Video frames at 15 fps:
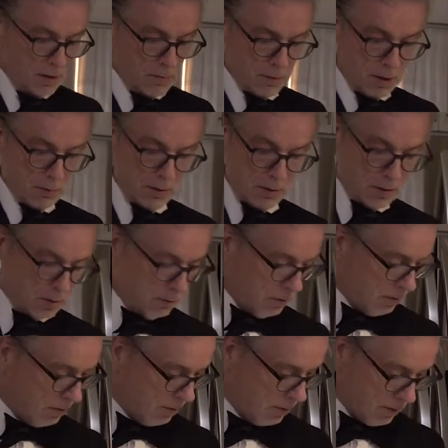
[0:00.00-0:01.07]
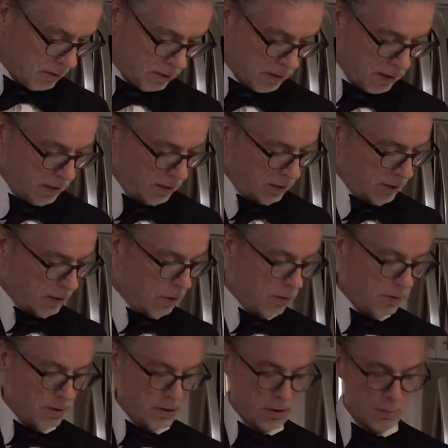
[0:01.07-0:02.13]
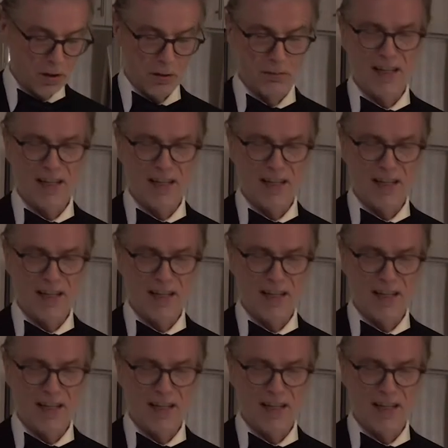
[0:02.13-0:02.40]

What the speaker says: What I will do is get the orange peel.